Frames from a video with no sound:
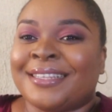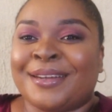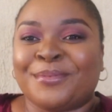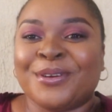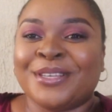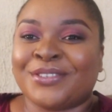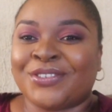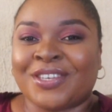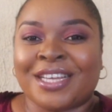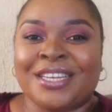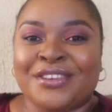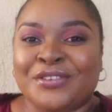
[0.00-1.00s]
then I'm going to
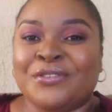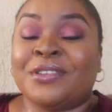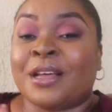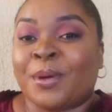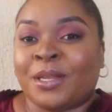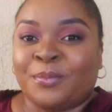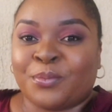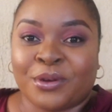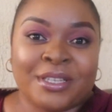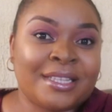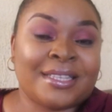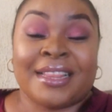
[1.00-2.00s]
share the news about the
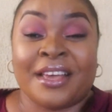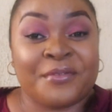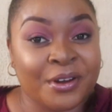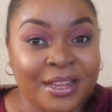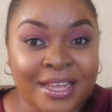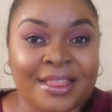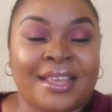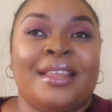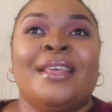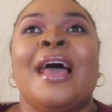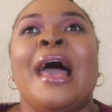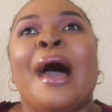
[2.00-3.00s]
project and every other thing.